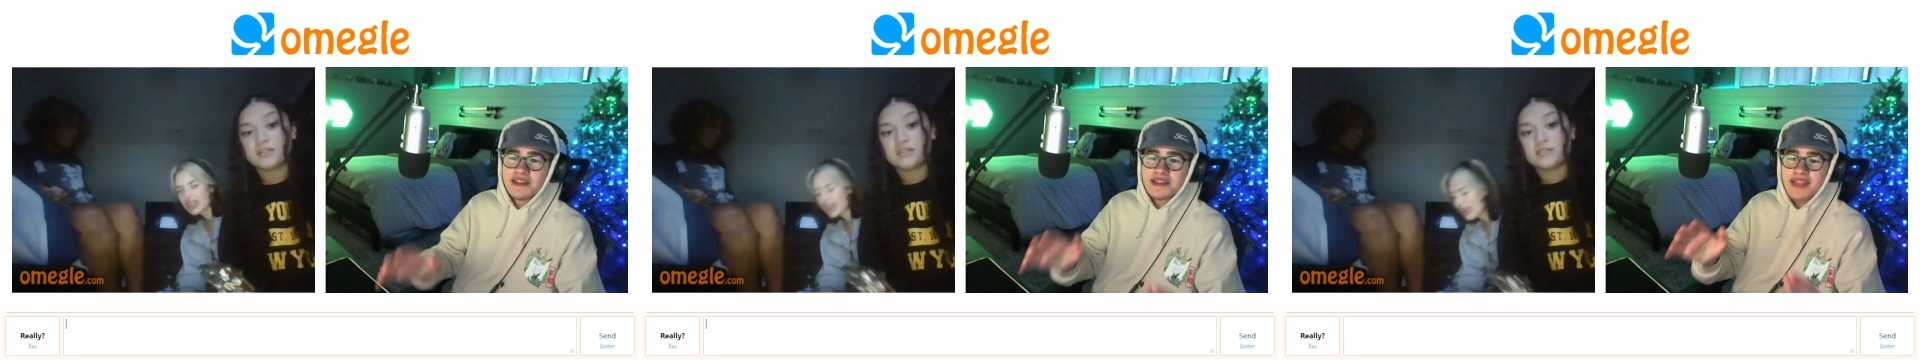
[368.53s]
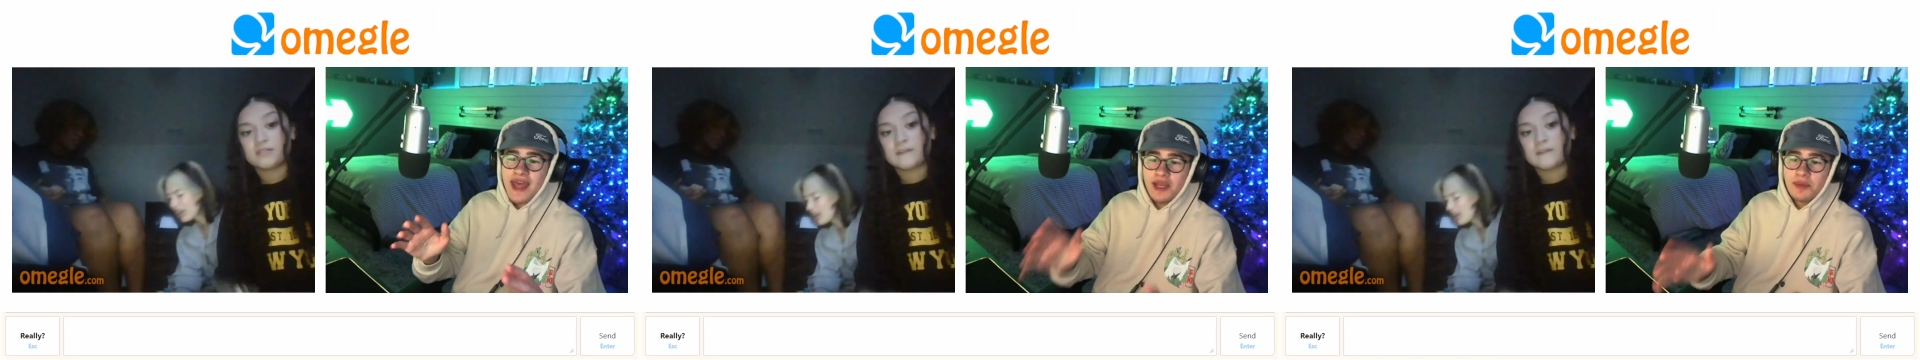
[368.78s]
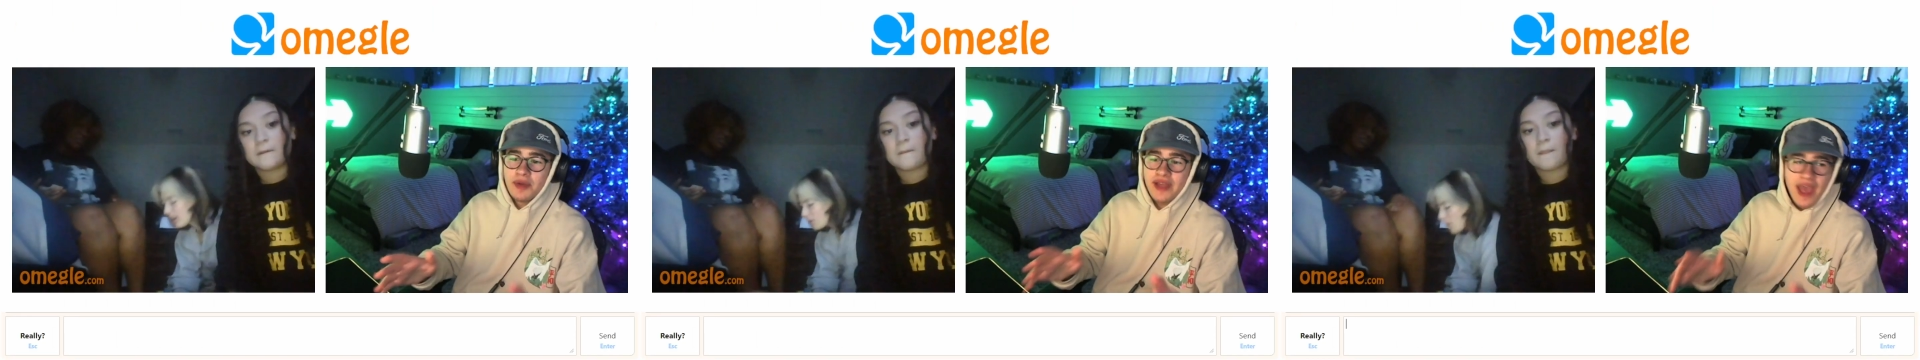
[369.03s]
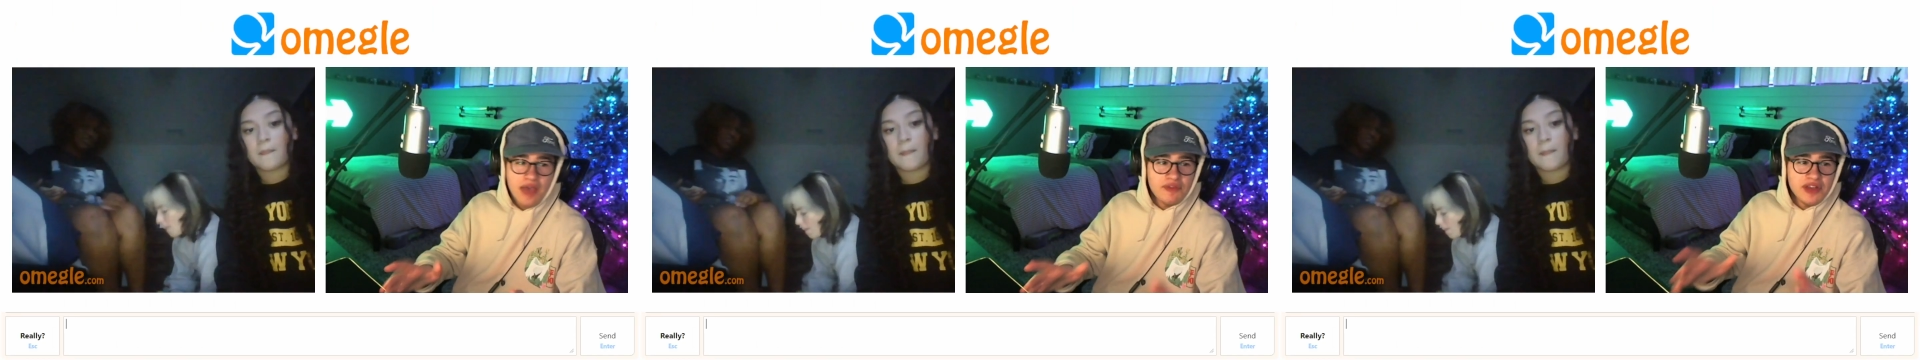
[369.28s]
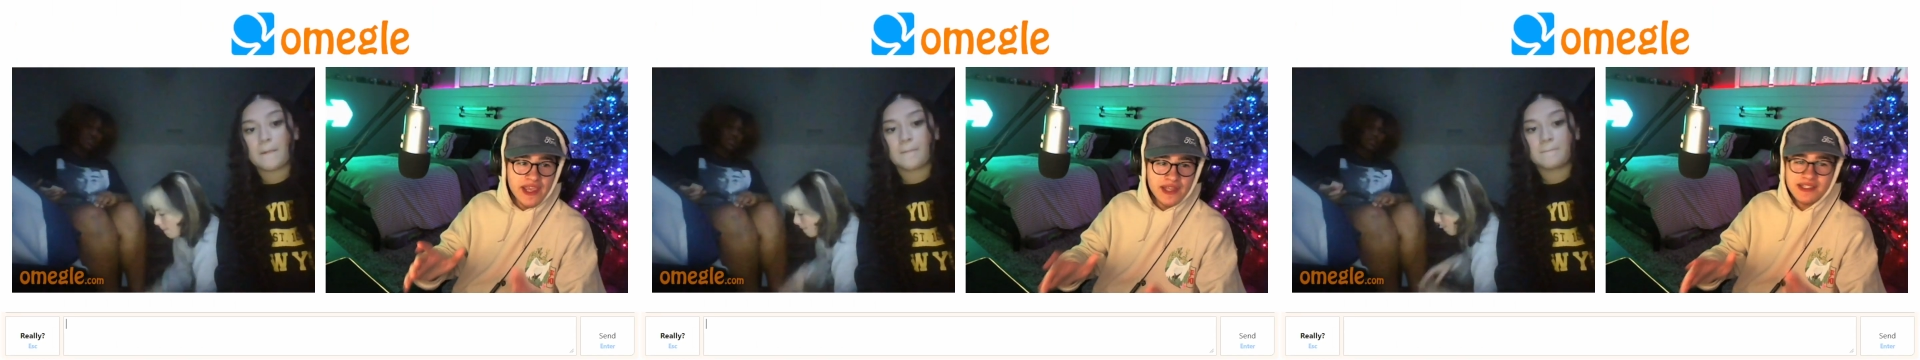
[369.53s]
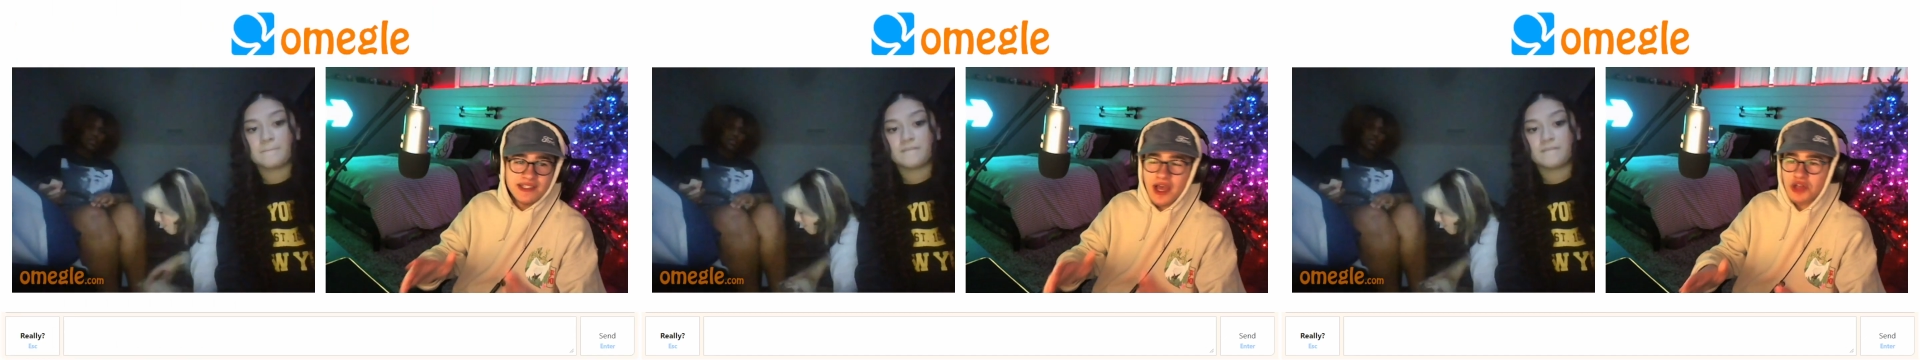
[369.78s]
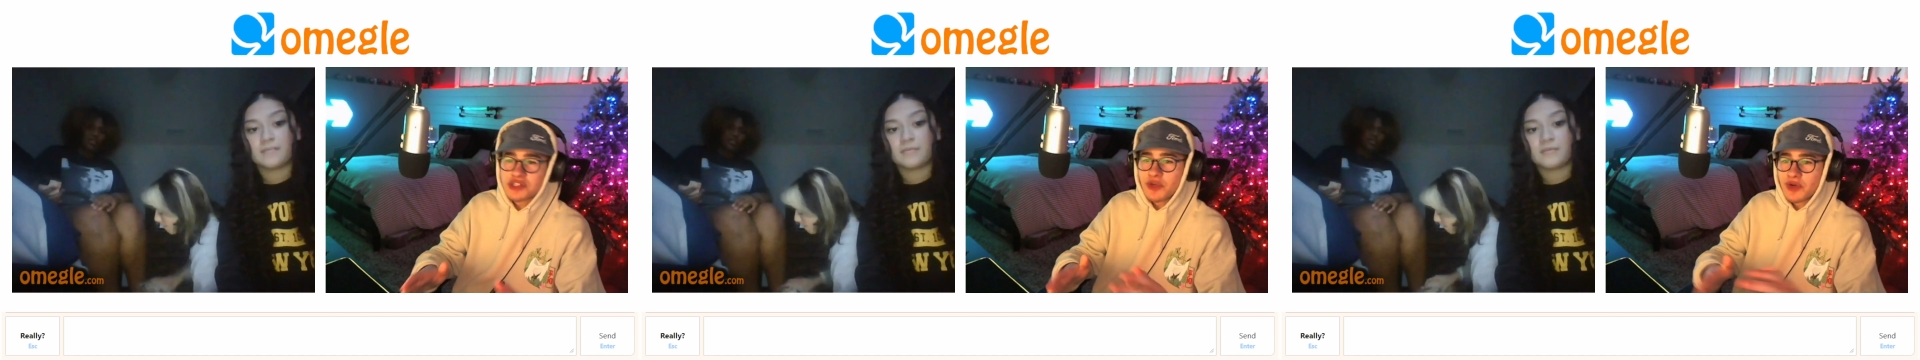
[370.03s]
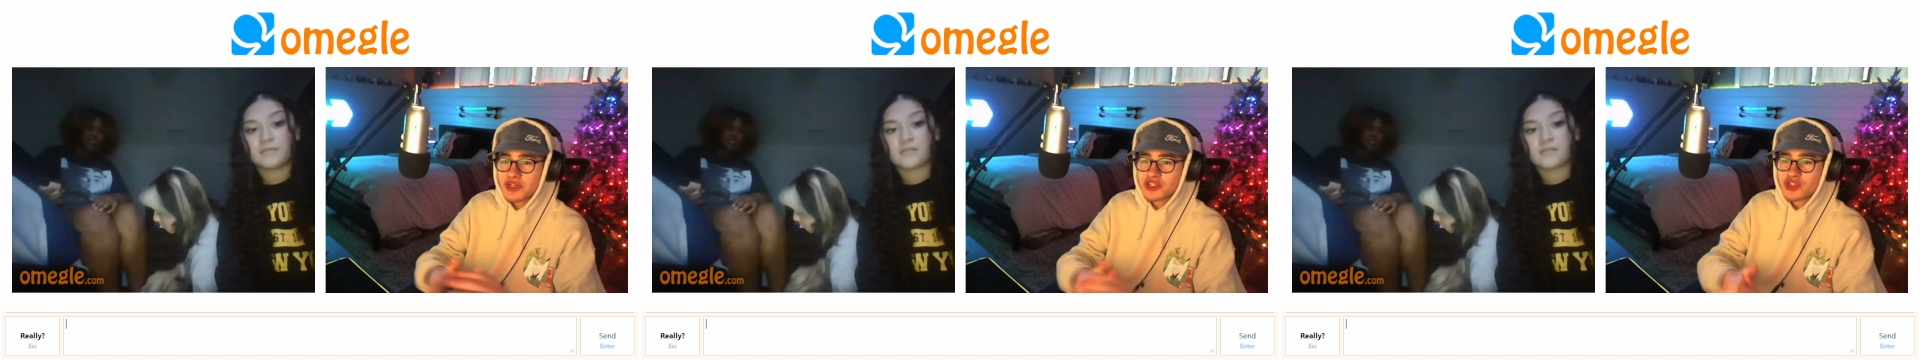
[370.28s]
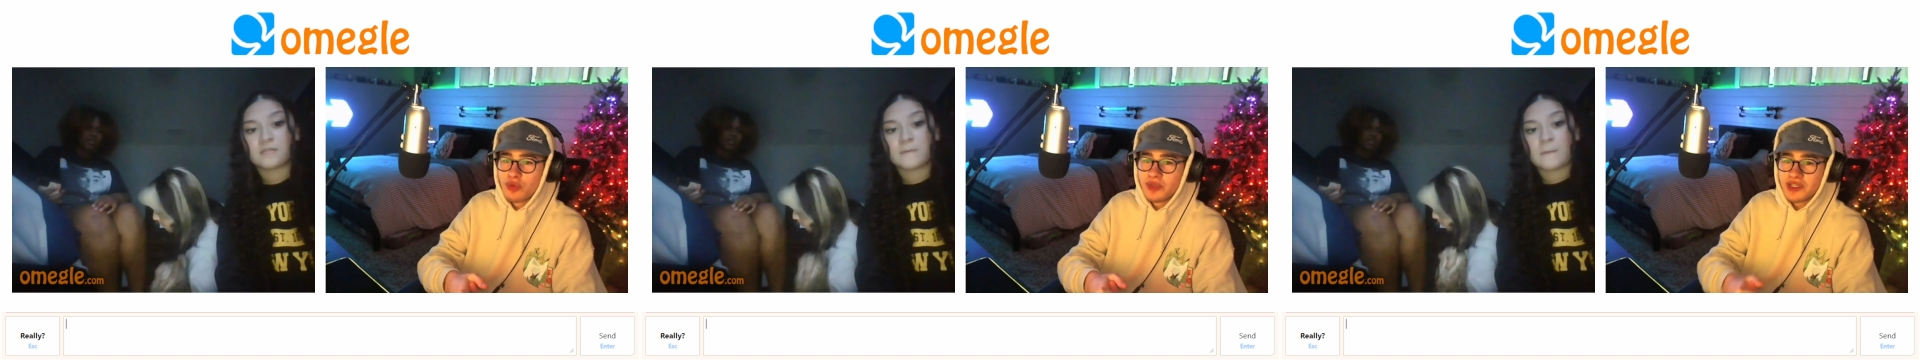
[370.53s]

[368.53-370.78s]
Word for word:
Speaker 1: Does anybody have any hidden talents they want to show me?